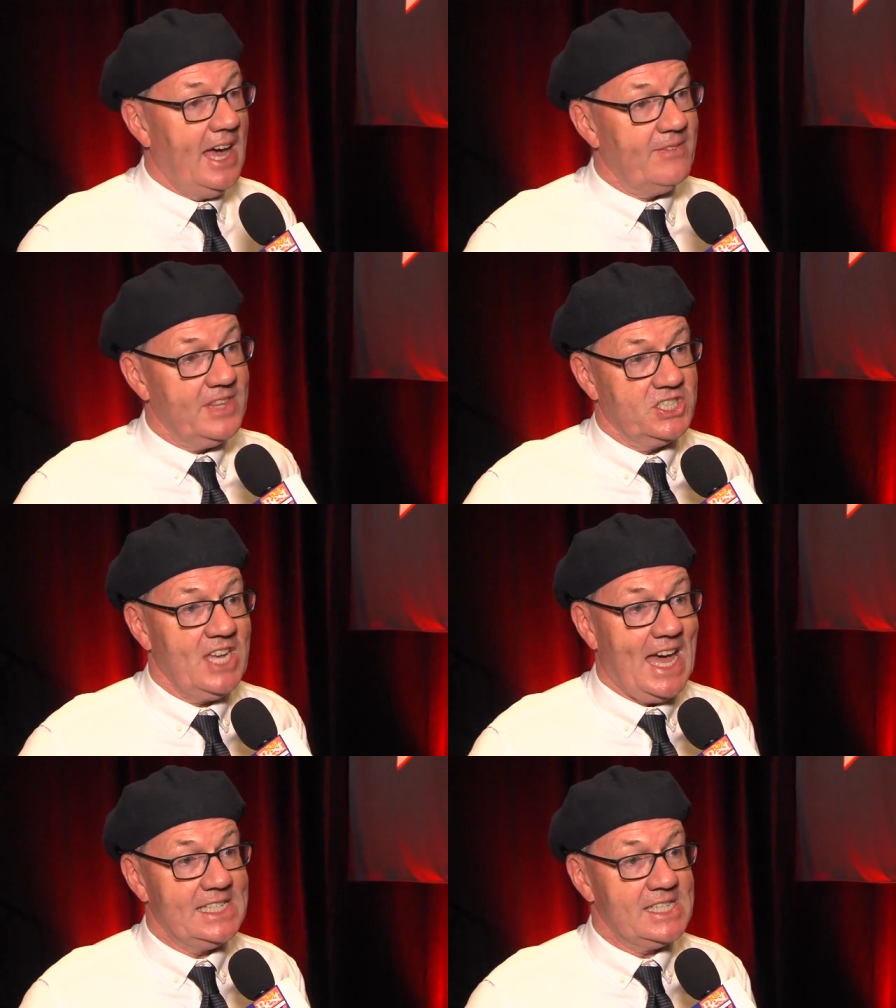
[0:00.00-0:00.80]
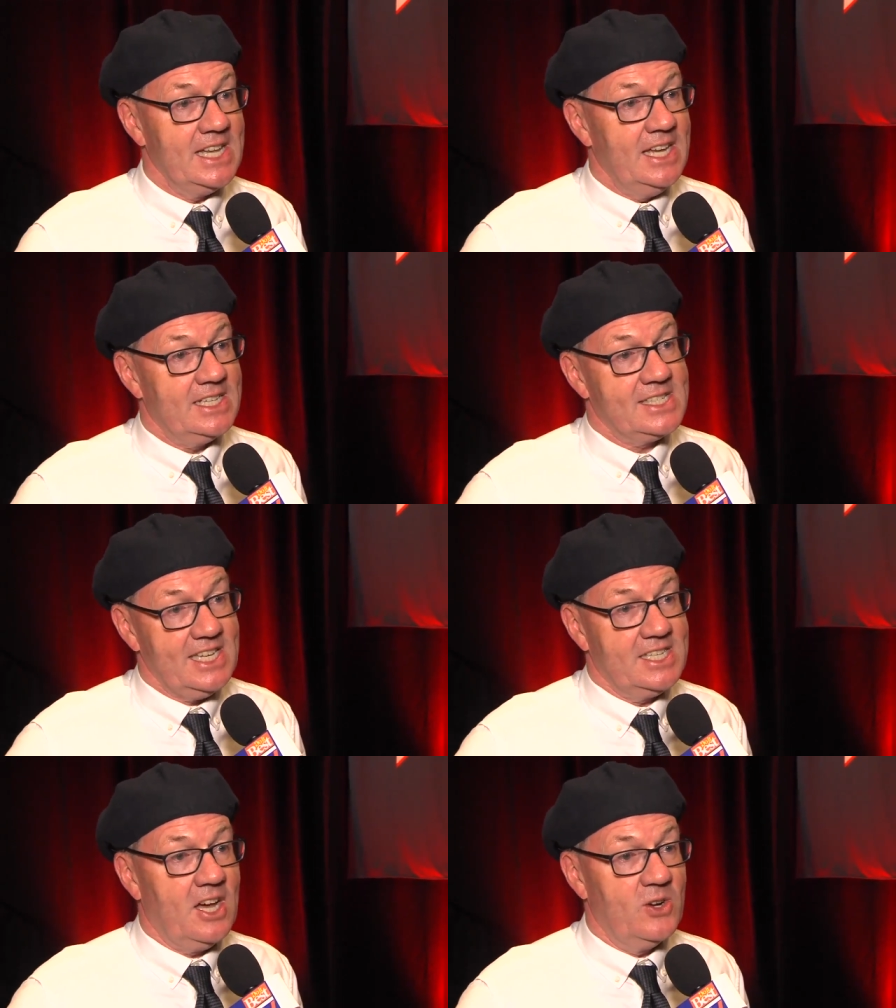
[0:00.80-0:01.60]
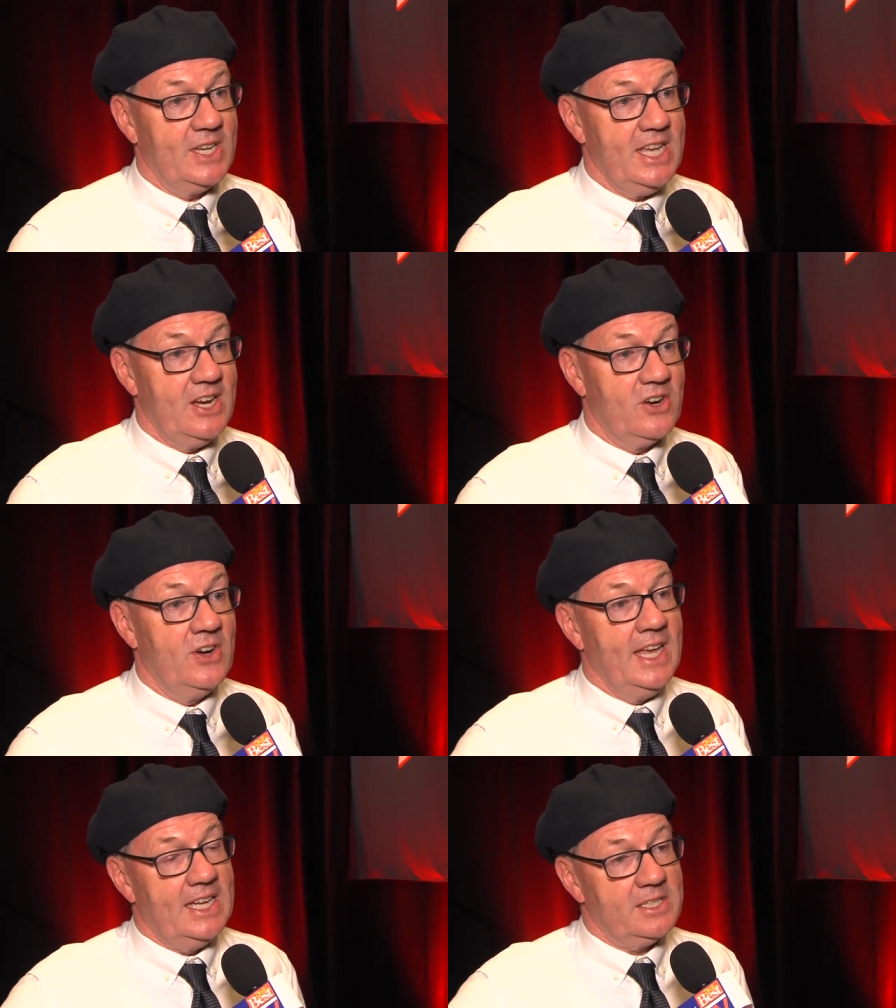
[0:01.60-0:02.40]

Having the chance to sit down here,